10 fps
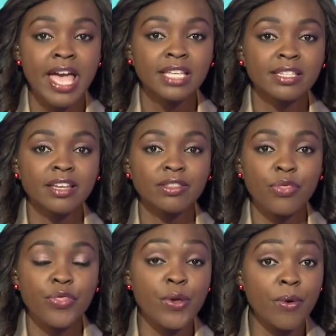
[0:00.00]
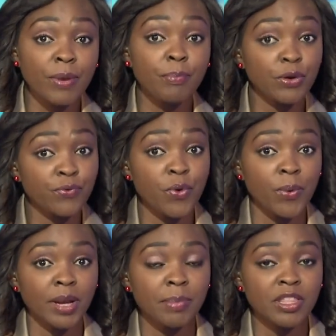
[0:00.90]
saying the theory put
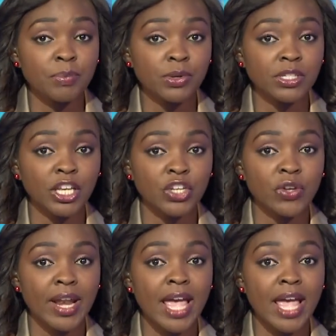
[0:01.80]
forward by the prosecution